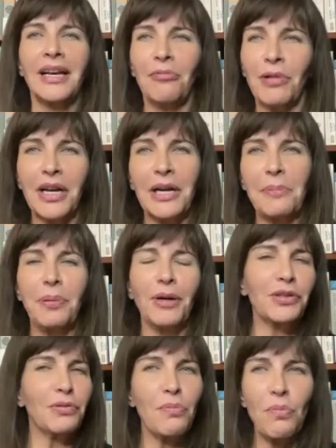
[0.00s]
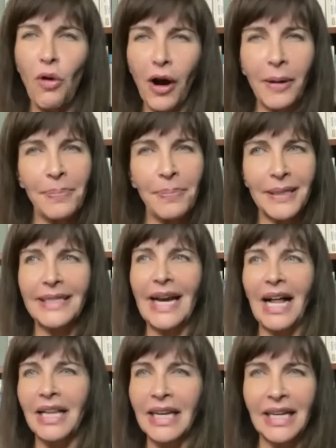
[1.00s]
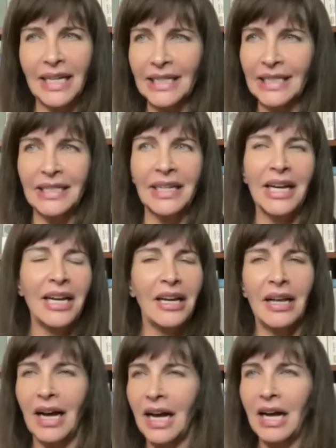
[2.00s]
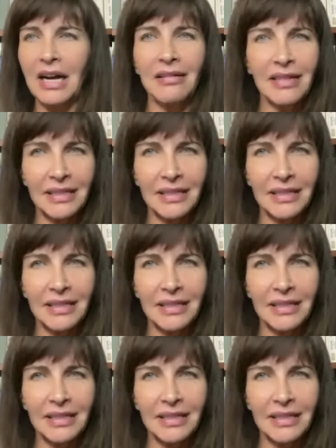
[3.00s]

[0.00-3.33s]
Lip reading: we're going to put more battalions, and